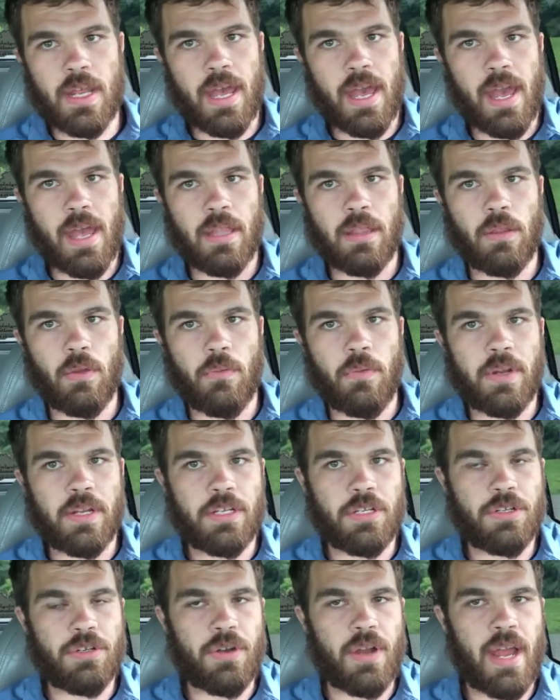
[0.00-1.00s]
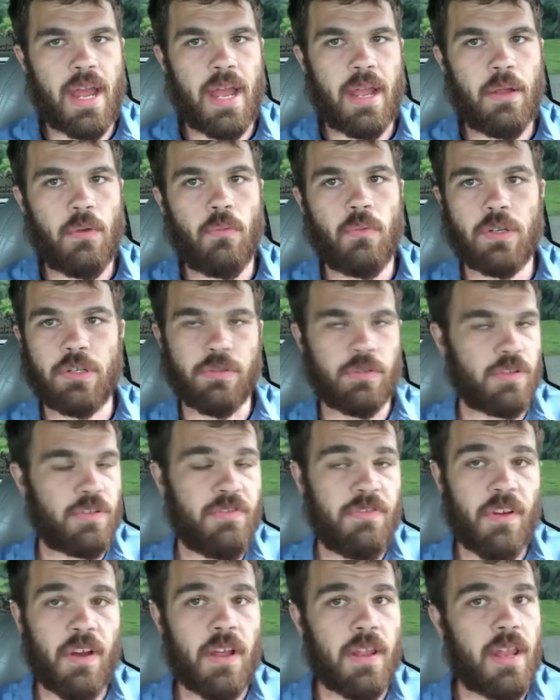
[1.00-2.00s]
at the racetrack, which was
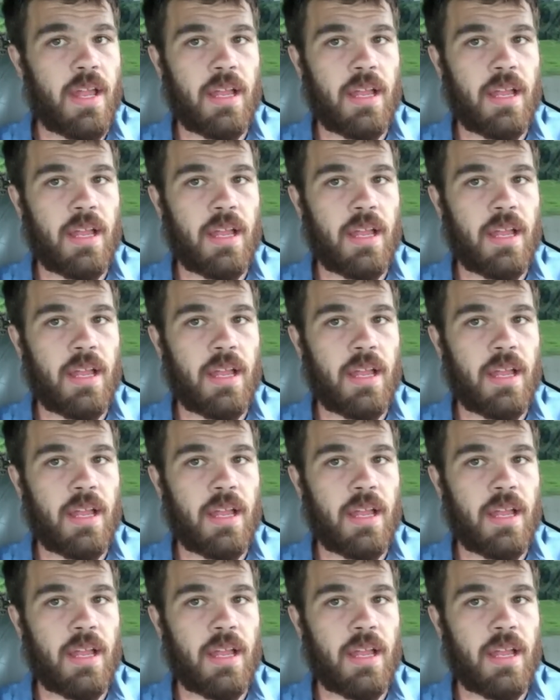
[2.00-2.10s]
fun.